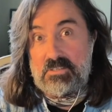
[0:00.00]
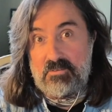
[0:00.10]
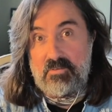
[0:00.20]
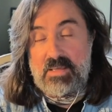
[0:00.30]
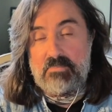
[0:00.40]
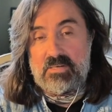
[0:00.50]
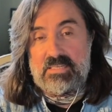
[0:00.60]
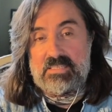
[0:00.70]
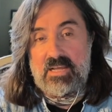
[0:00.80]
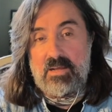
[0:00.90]
of November,
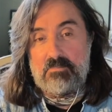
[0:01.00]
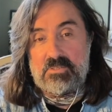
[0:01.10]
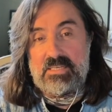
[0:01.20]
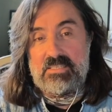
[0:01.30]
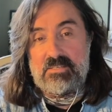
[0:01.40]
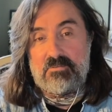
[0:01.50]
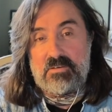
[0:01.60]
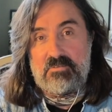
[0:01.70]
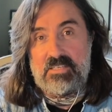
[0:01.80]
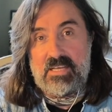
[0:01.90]
as it happens,
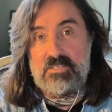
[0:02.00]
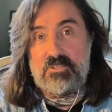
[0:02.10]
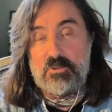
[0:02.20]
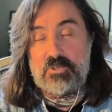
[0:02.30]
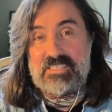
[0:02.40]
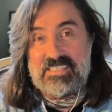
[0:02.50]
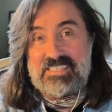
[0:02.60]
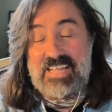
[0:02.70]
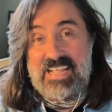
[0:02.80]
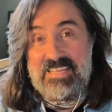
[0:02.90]
1915, Endurance
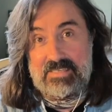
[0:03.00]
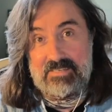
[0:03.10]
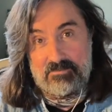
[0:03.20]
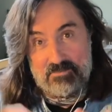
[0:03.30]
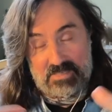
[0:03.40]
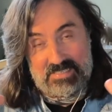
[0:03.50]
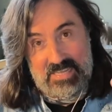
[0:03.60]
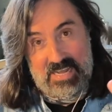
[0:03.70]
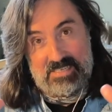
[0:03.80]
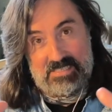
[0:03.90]
sank because
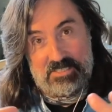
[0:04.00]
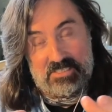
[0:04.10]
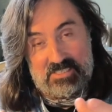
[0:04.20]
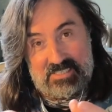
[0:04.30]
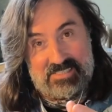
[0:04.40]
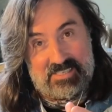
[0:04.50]
the ice just